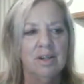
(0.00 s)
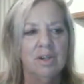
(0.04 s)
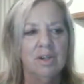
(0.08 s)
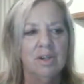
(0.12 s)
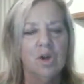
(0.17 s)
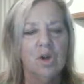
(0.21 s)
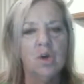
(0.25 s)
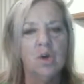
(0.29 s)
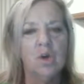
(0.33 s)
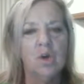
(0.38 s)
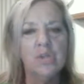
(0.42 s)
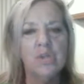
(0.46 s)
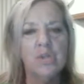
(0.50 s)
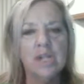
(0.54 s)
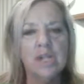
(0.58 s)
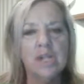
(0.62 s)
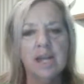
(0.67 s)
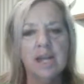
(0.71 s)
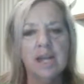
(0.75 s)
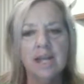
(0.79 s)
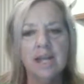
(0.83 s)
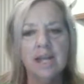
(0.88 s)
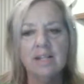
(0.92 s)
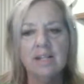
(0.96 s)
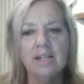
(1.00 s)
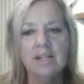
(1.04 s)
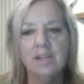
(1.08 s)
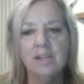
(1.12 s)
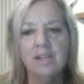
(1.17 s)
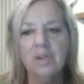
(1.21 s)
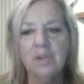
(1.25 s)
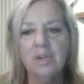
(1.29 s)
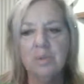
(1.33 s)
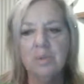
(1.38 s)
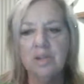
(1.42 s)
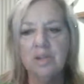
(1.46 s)
culture and
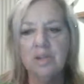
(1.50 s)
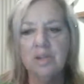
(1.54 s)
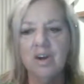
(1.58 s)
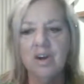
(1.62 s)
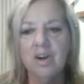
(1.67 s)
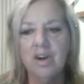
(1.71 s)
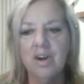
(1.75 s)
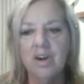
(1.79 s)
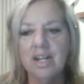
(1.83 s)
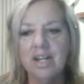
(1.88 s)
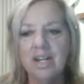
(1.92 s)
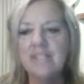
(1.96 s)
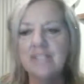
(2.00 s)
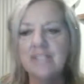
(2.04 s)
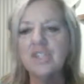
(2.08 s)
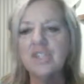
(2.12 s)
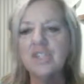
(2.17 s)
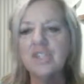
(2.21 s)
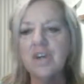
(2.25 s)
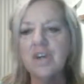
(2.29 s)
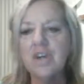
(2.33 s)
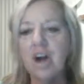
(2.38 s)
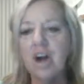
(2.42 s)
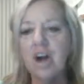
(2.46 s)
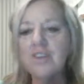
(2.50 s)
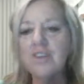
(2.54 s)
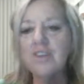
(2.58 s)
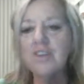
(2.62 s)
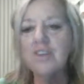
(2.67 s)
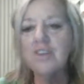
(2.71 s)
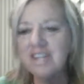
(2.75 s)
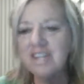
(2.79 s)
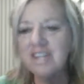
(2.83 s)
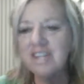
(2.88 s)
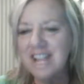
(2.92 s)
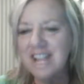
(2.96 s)
humankind. It's Trish. Oh,
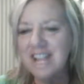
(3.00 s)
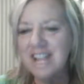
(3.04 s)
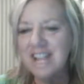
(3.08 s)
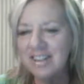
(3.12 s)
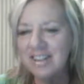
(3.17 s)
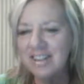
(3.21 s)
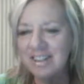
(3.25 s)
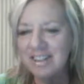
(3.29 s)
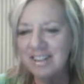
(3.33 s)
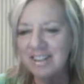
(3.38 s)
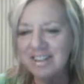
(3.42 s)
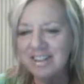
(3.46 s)
Trish, hello.